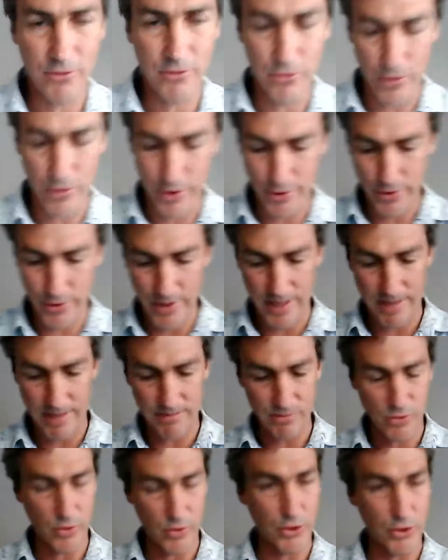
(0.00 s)
If you want
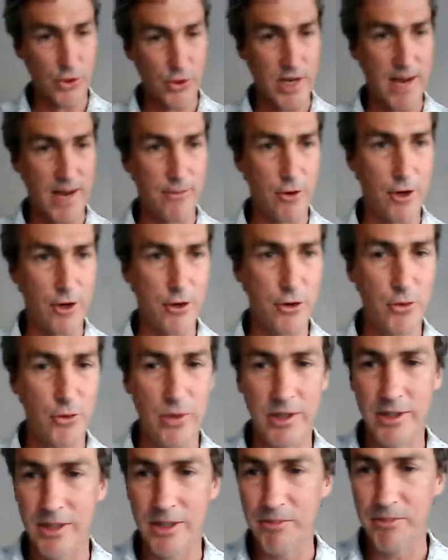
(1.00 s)
to switch your camera on, you're
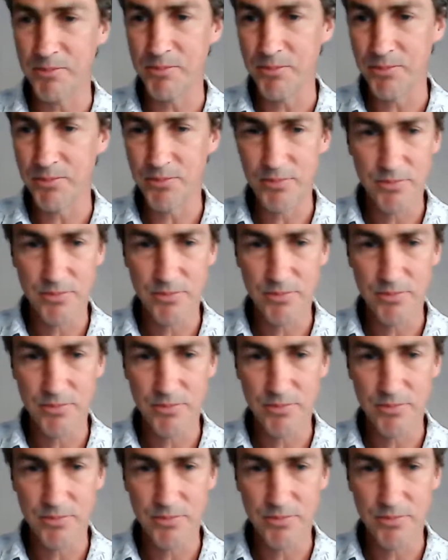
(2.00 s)
welcome.